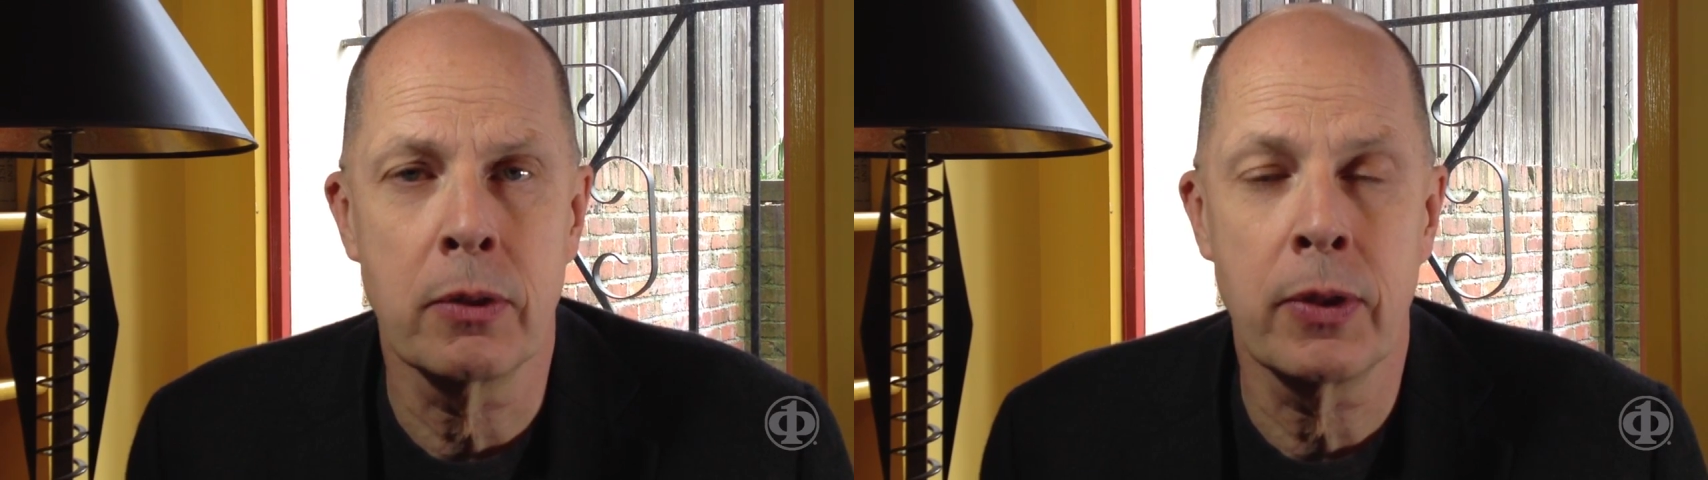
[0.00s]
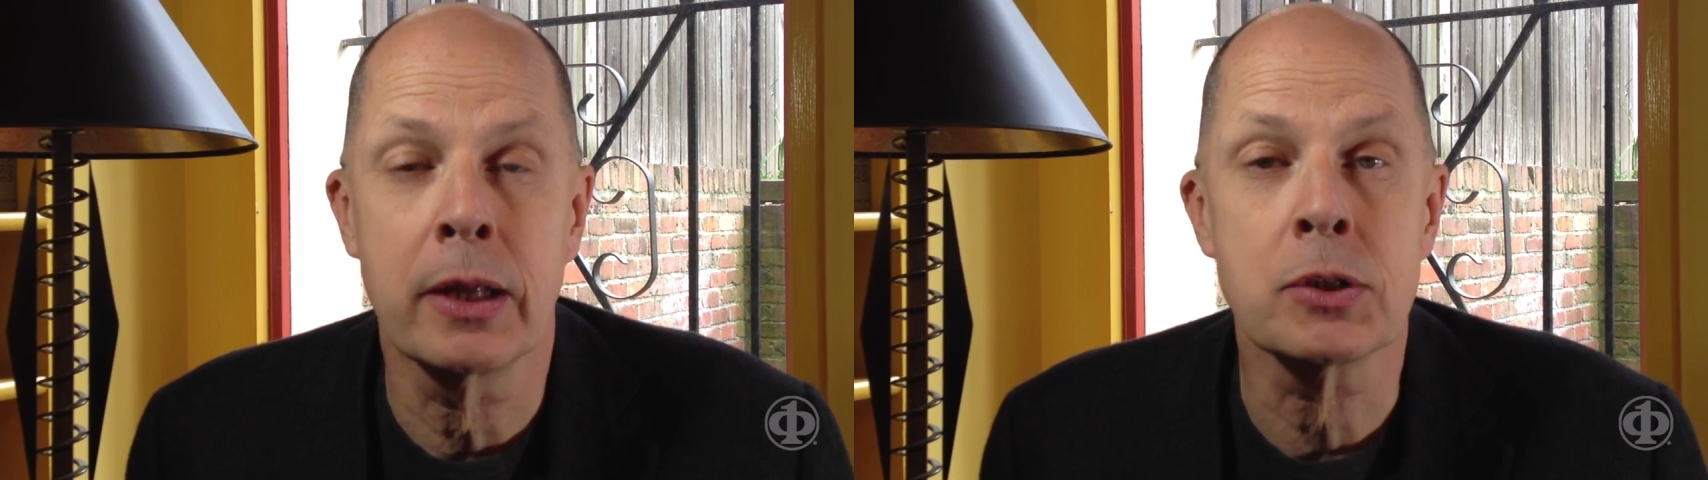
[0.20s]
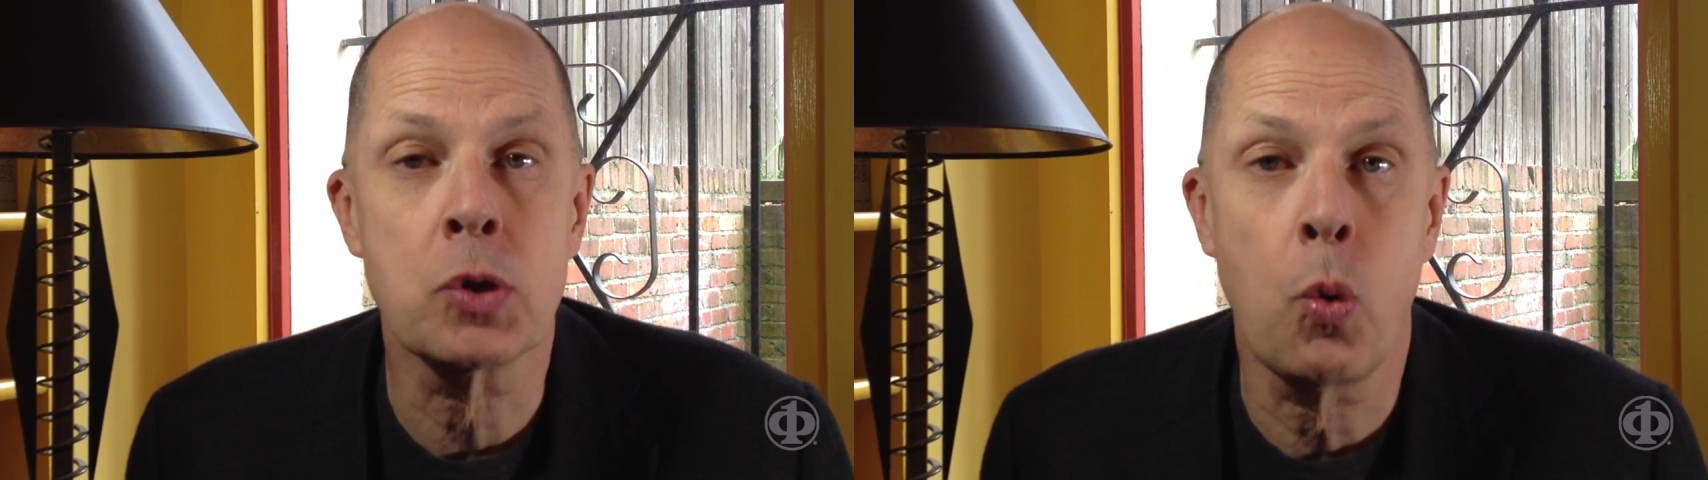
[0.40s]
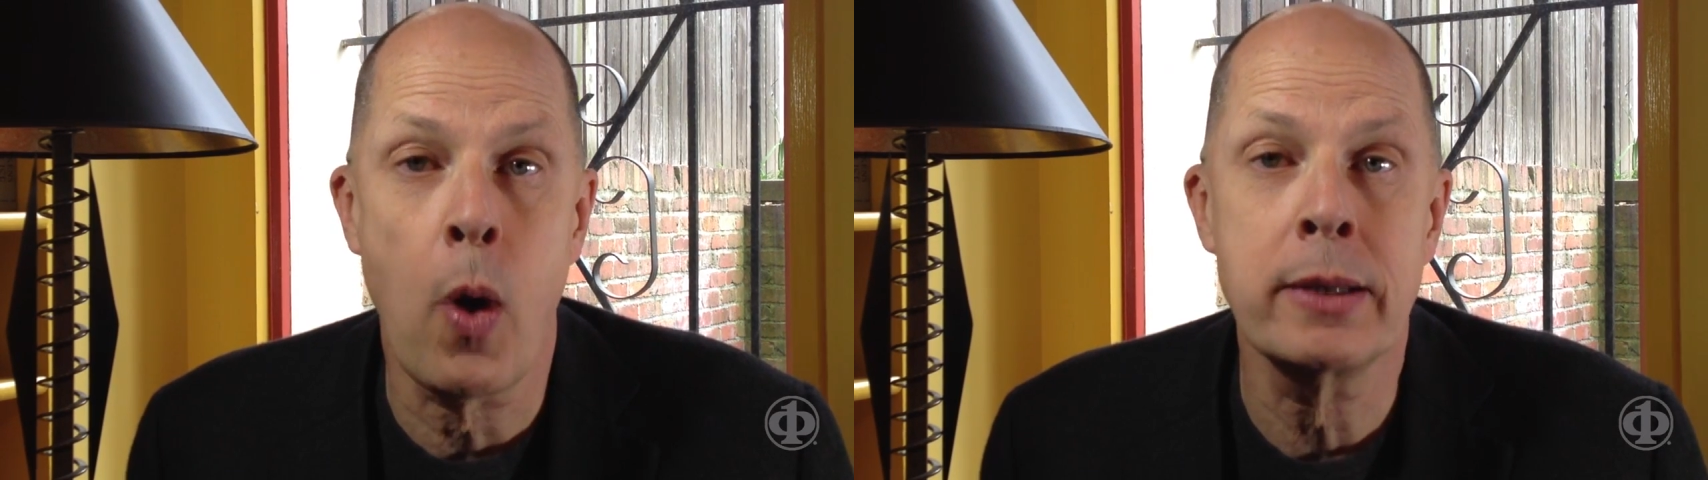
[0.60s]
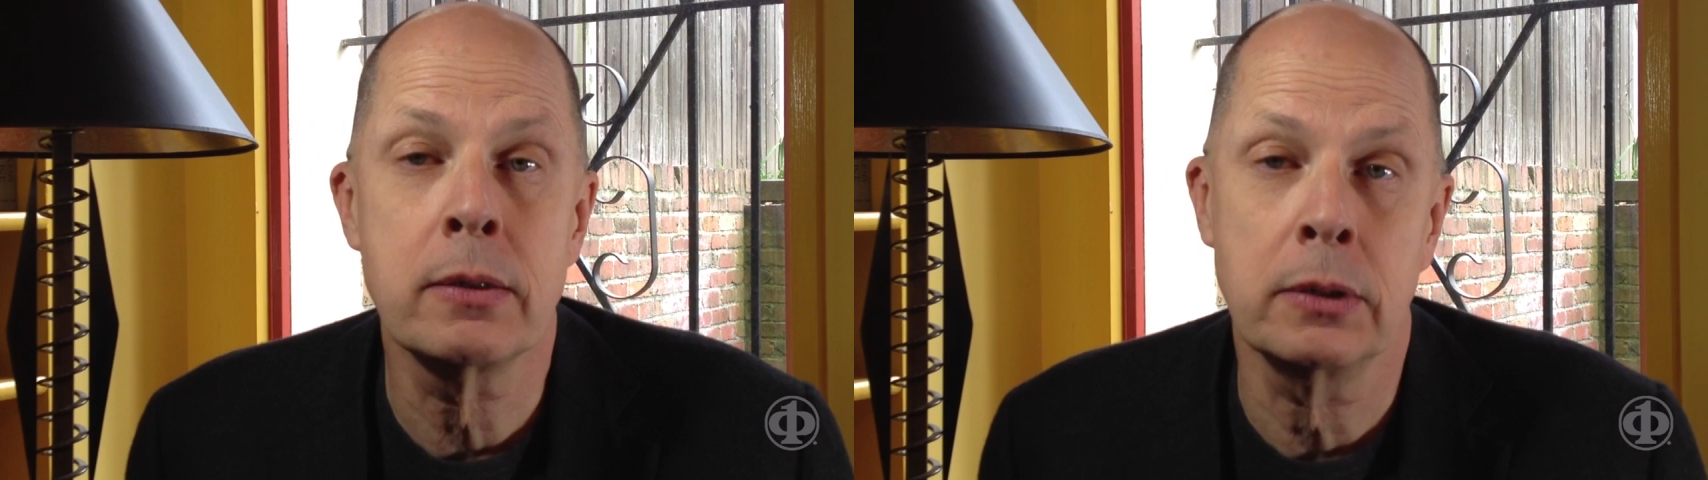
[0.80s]
that has
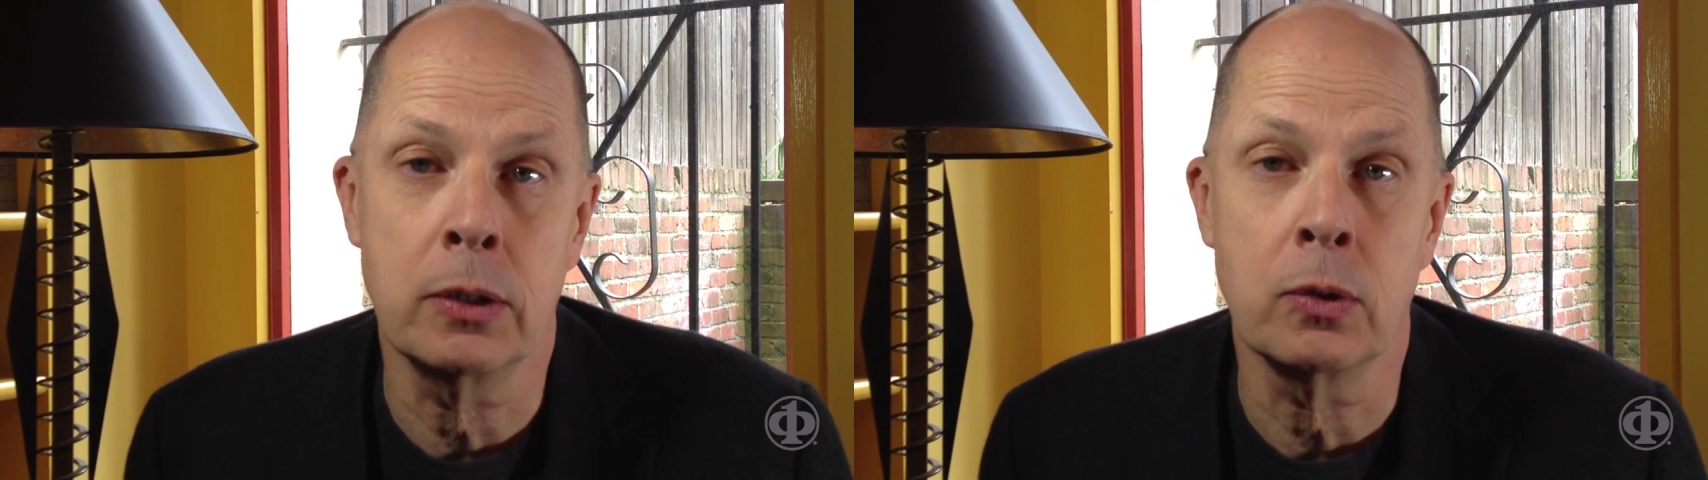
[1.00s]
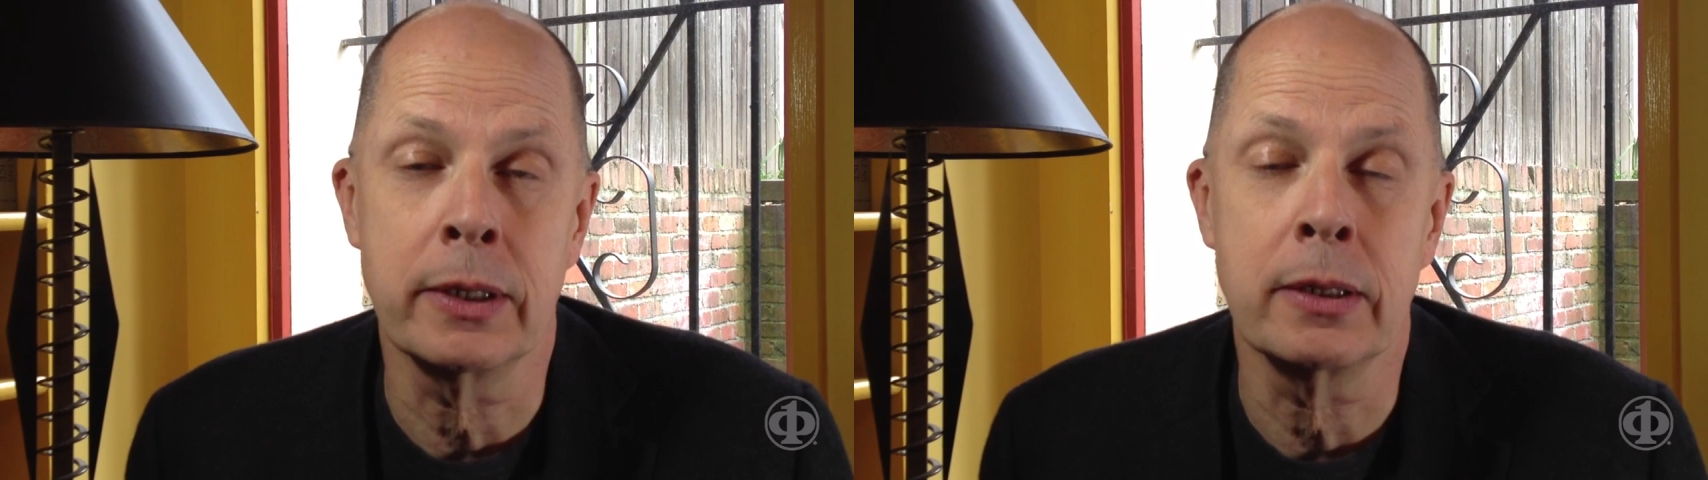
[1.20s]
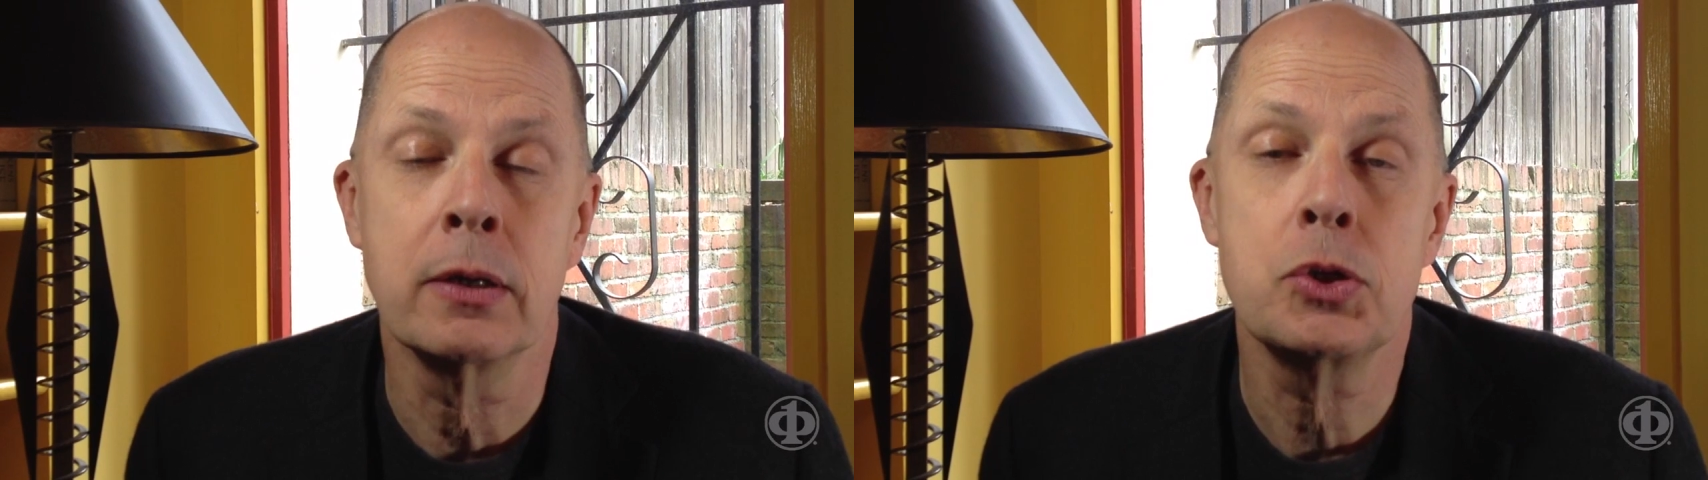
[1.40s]
quite literally